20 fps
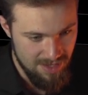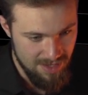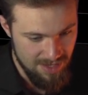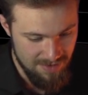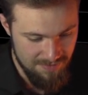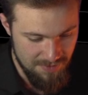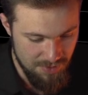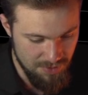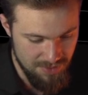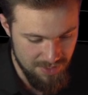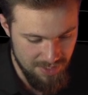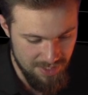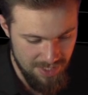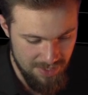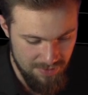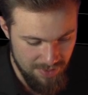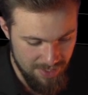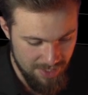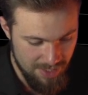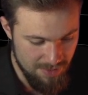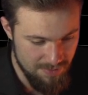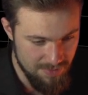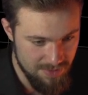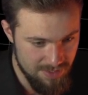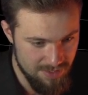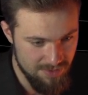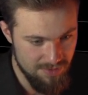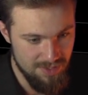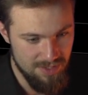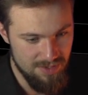I have OCD when it
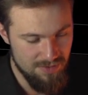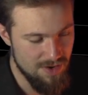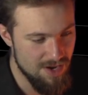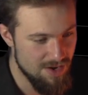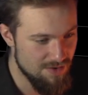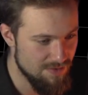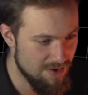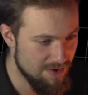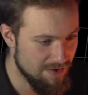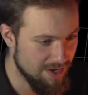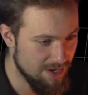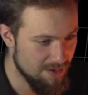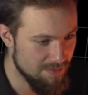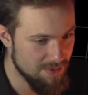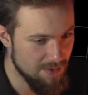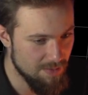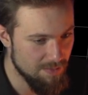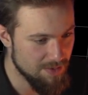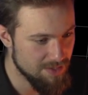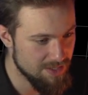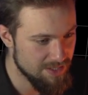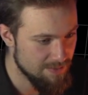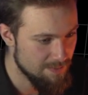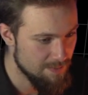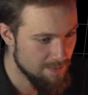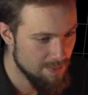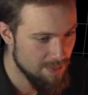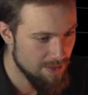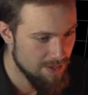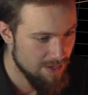comes to rounding up numbers.
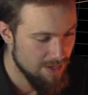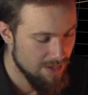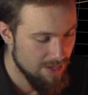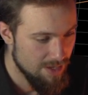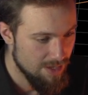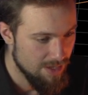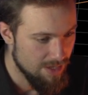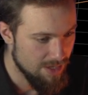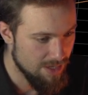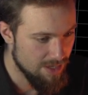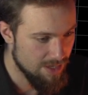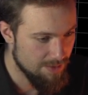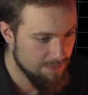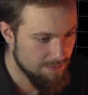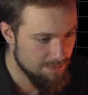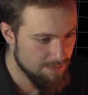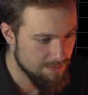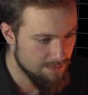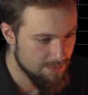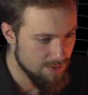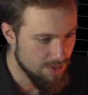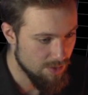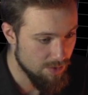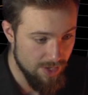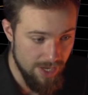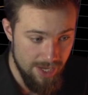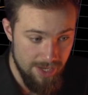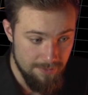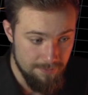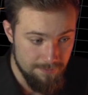
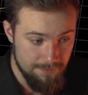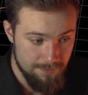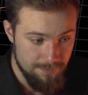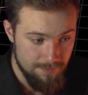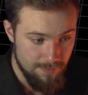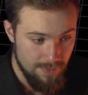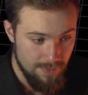Okay,